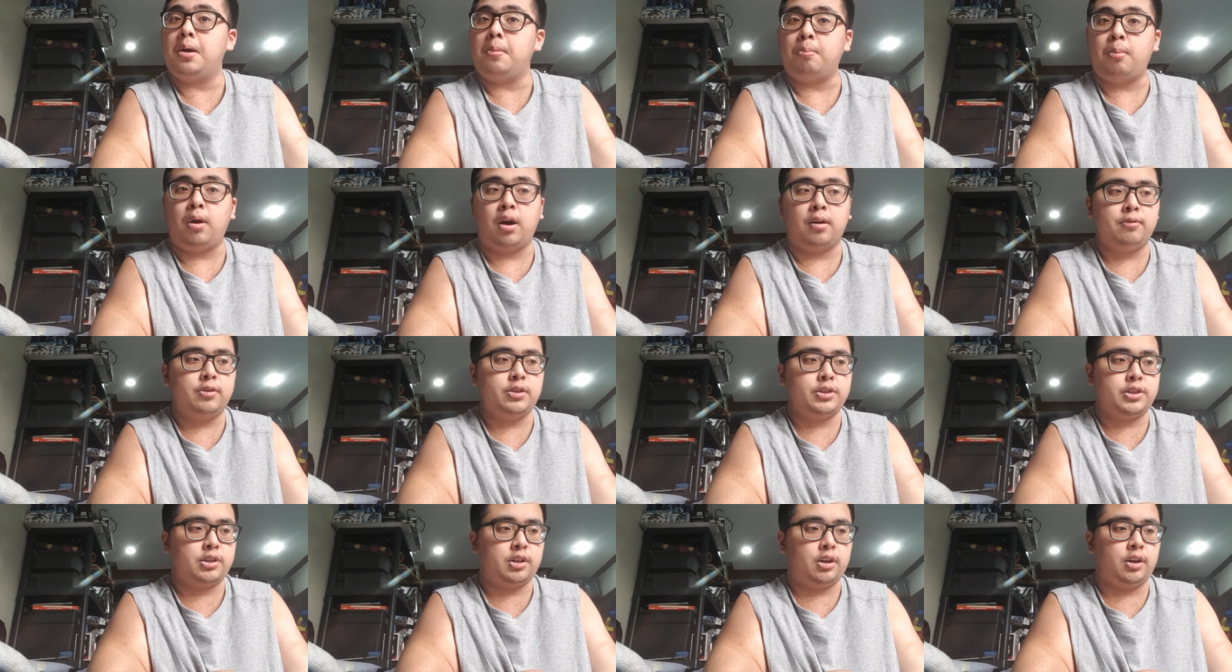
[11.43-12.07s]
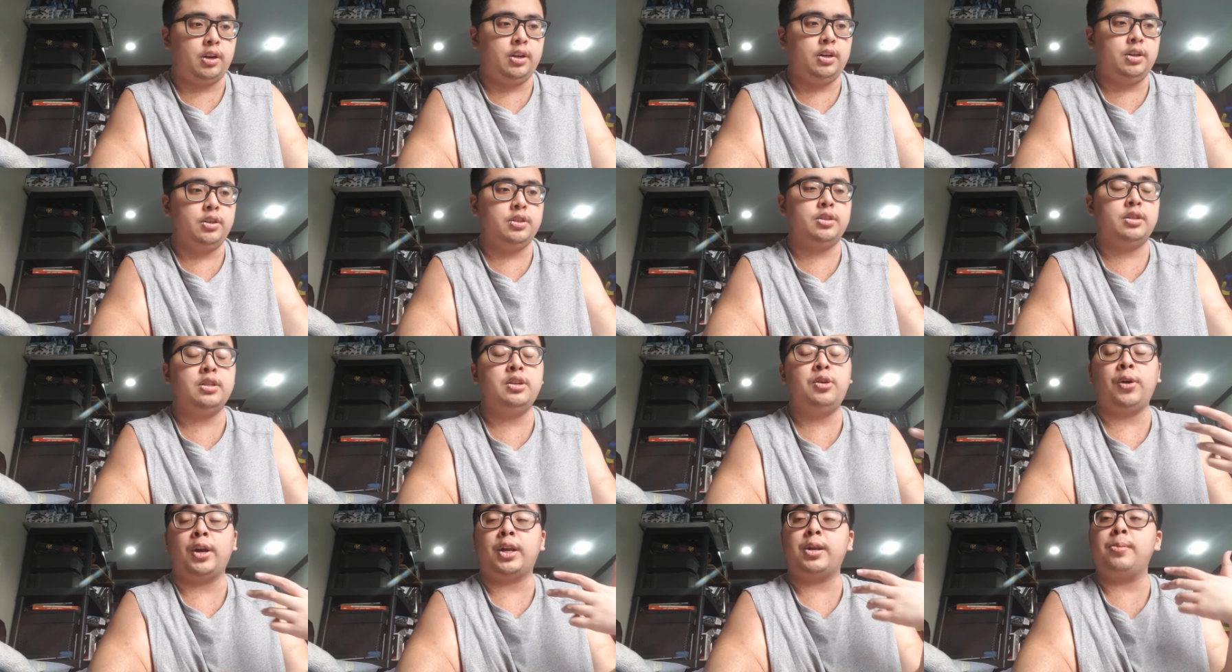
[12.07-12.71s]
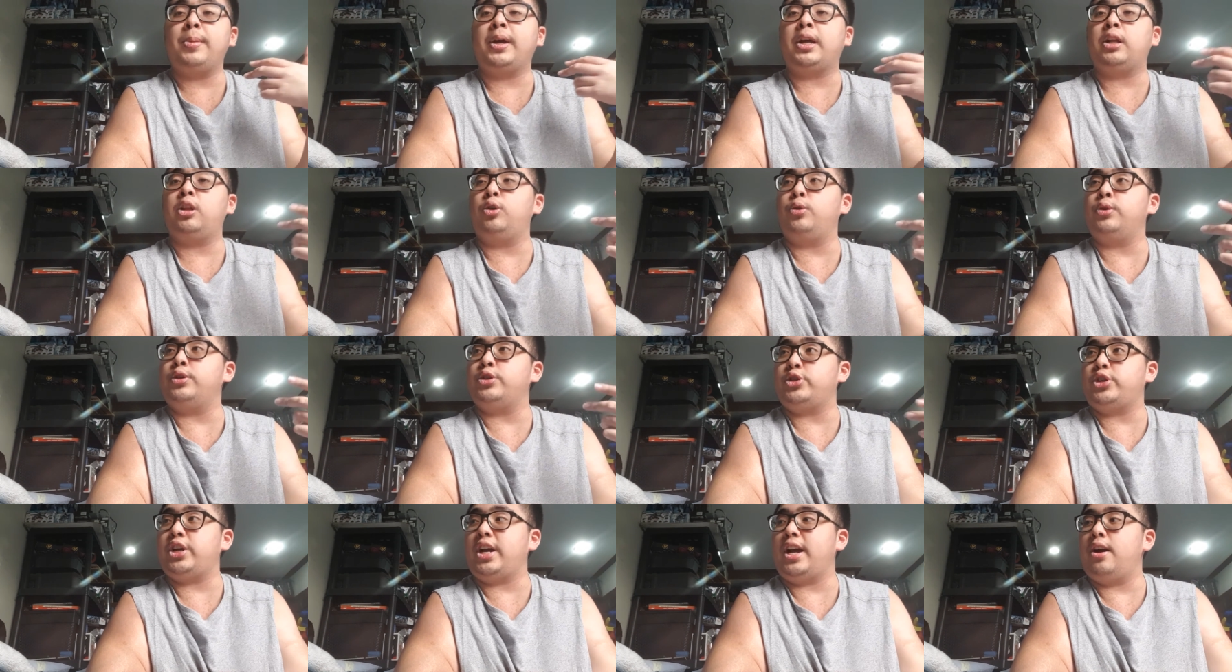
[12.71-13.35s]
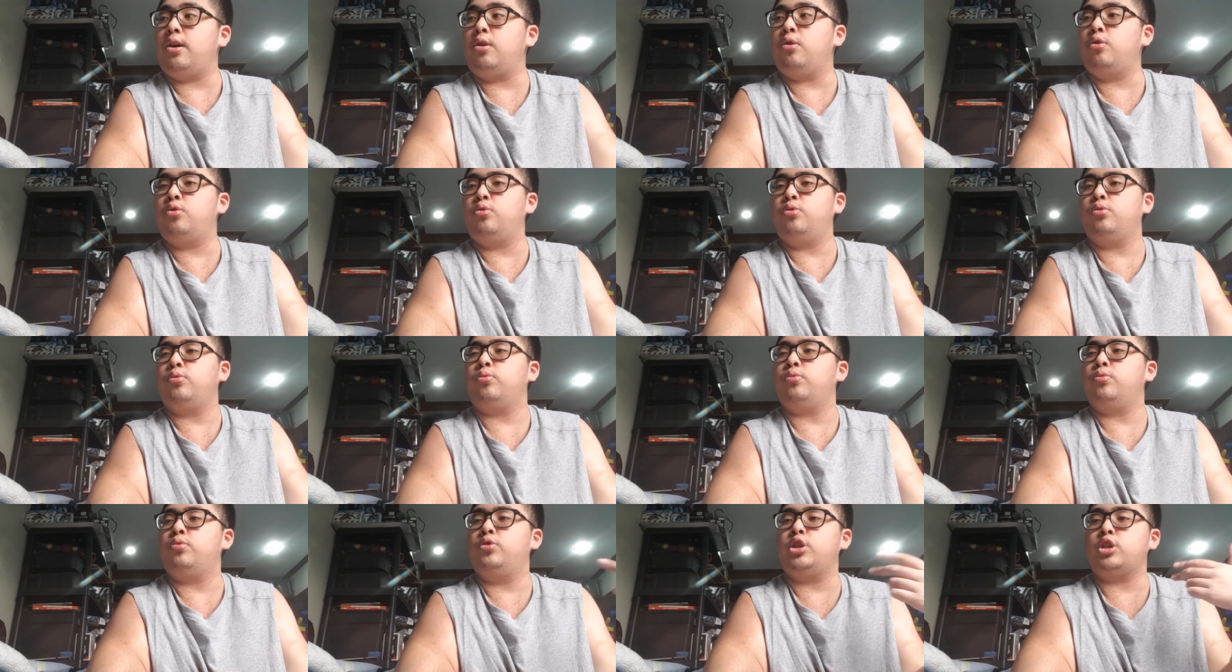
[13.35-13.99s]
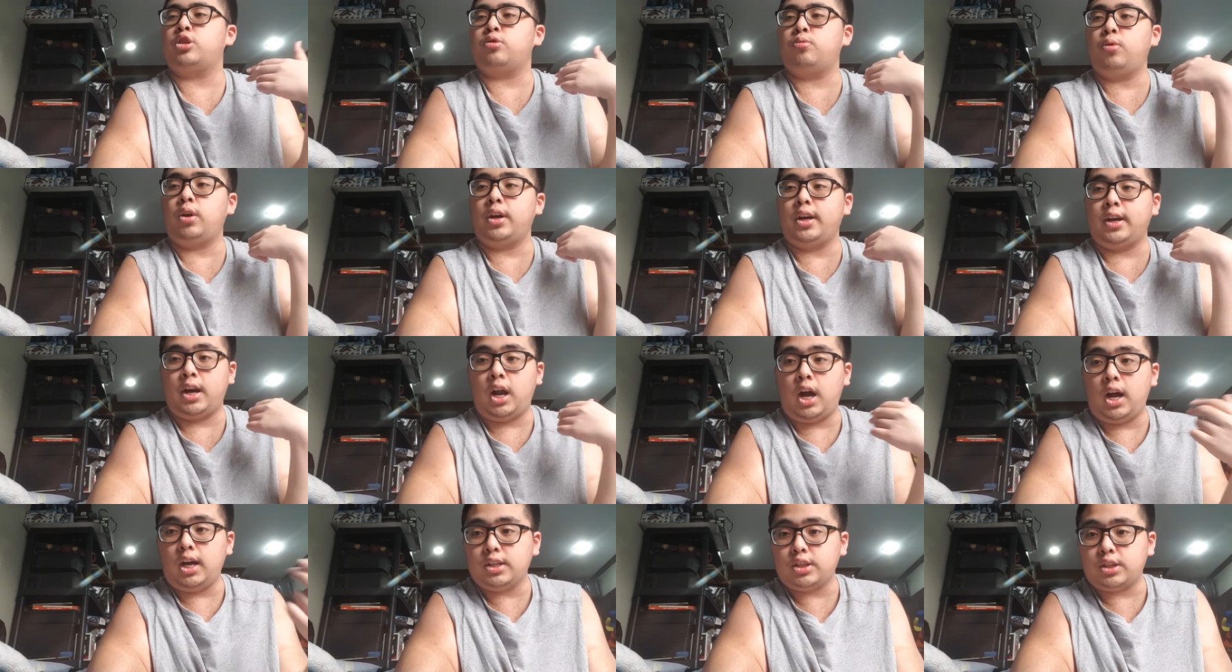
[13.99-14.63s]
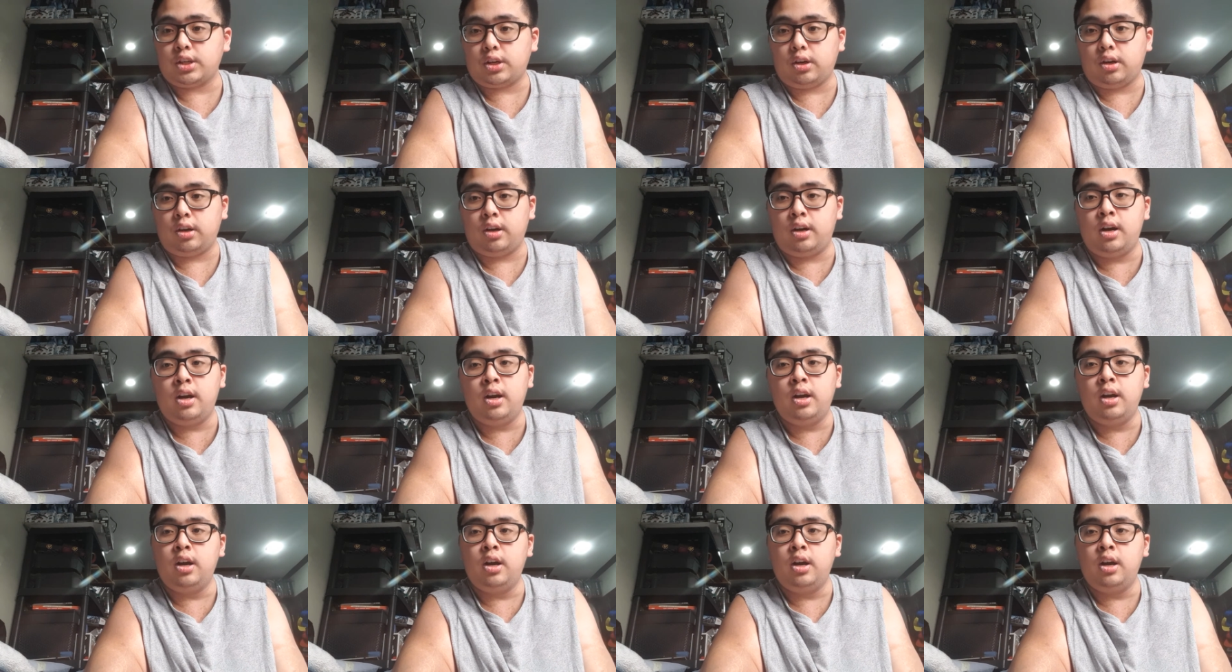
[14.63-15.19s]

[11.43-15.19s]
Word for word: Marvel's Eternals, directed by Chloe Zhao, who just won an Oscar